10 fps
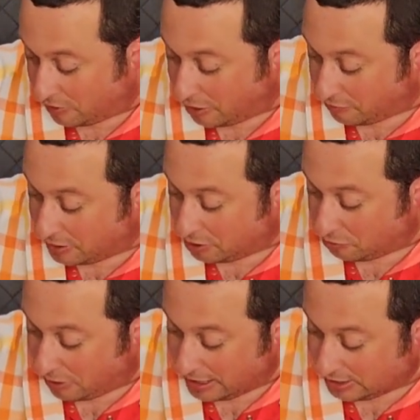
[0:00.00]
into the
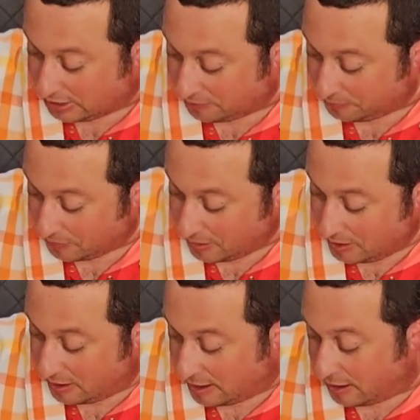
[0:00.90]
rice.
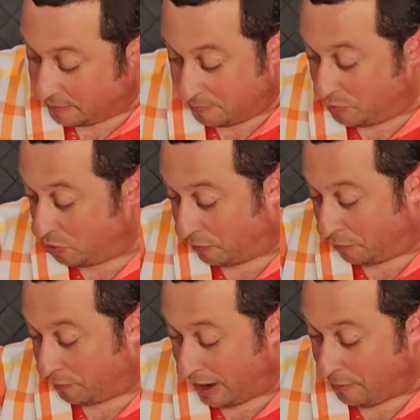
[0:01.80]
Beautiful,
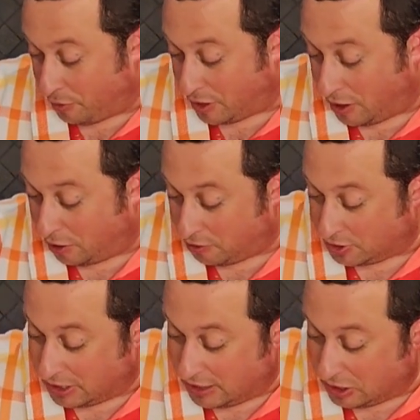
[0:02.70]
vibrant colors
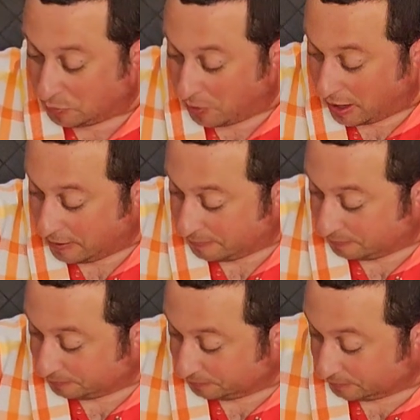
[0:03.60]
in this pot.
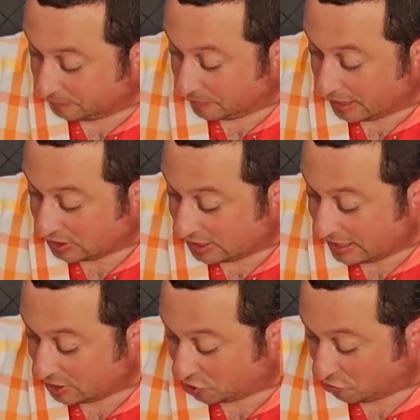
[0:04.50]
Nice,
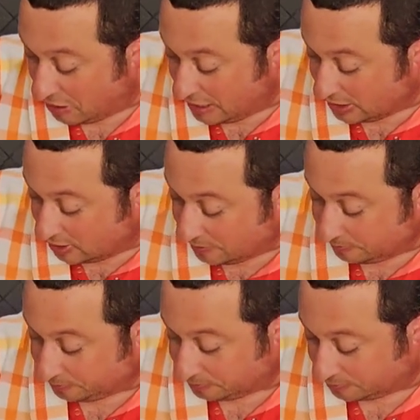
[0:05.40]
intense greens.
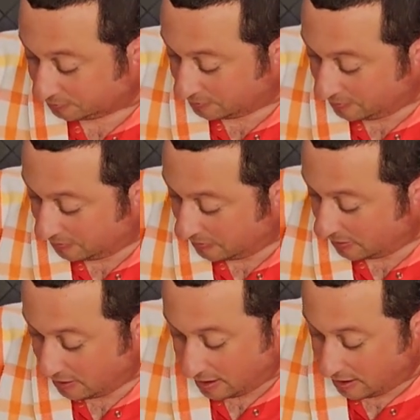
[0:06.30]

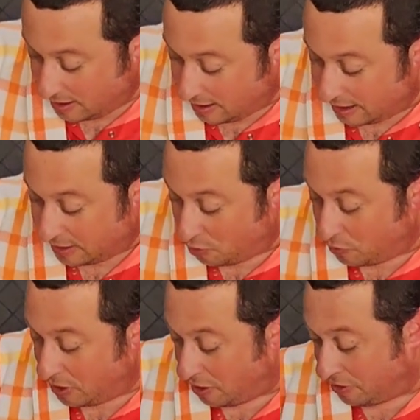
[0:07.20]
I think we
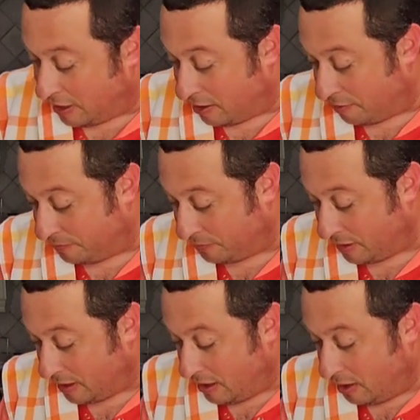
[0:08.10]
are there.
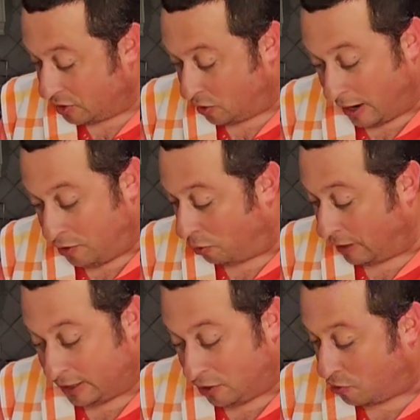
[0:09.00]
So I don't
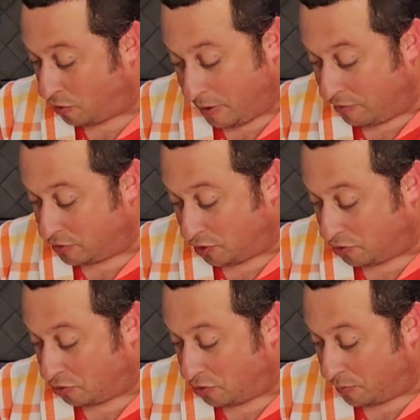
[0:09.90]
like to cook my risotto
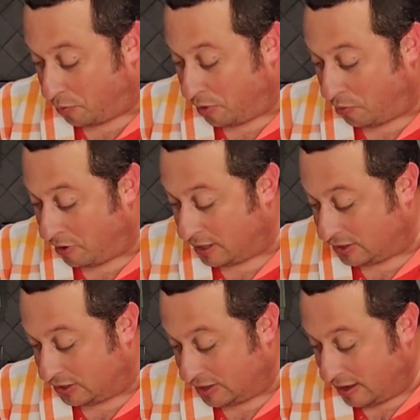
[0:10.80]
to the point where
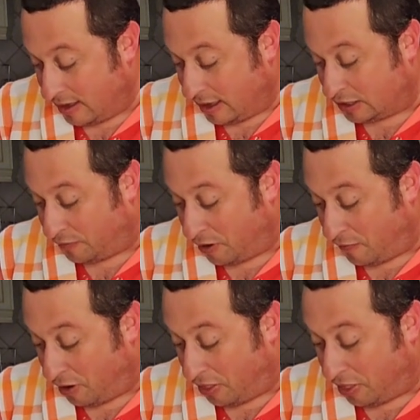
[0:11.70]
it's very,
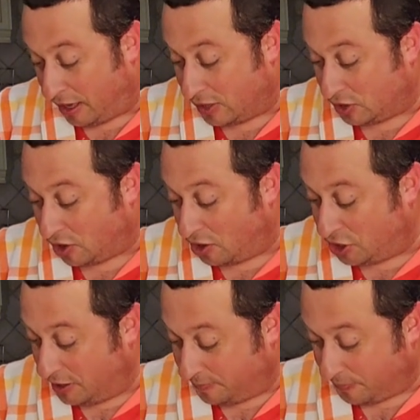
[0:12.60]
very thick and stodgy.